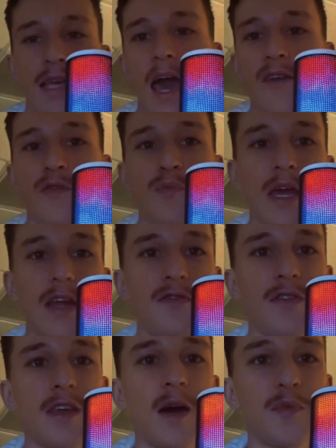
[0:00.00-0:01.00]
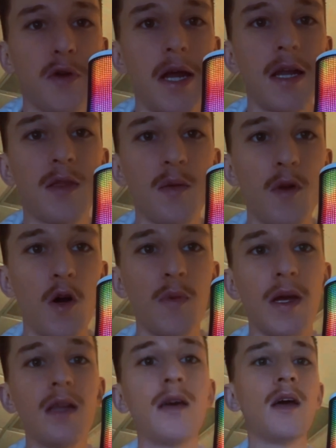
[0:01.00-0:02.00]
I haven't paid for the upgrade at the
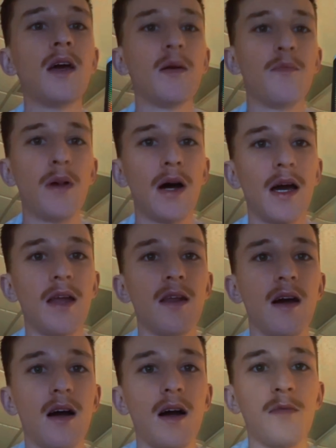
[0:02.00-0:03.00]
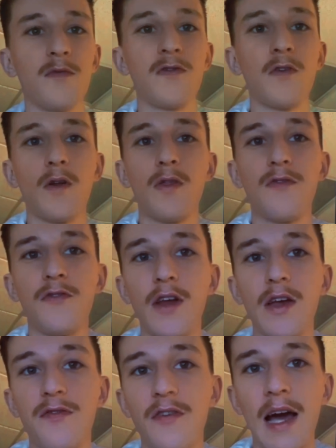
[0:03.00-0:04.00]
moment. But for the free
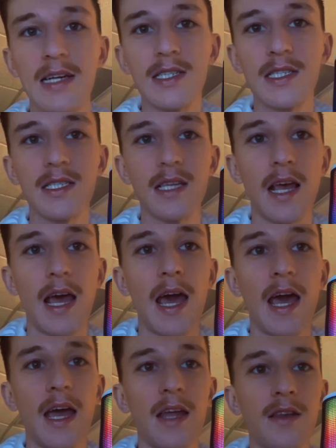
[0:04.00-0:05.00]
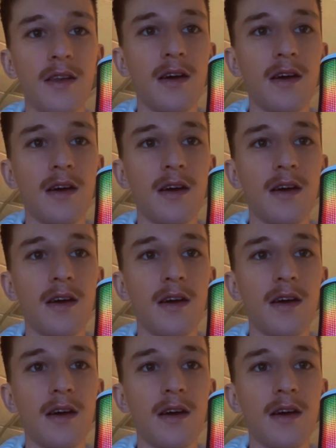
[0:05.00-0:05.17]
effects and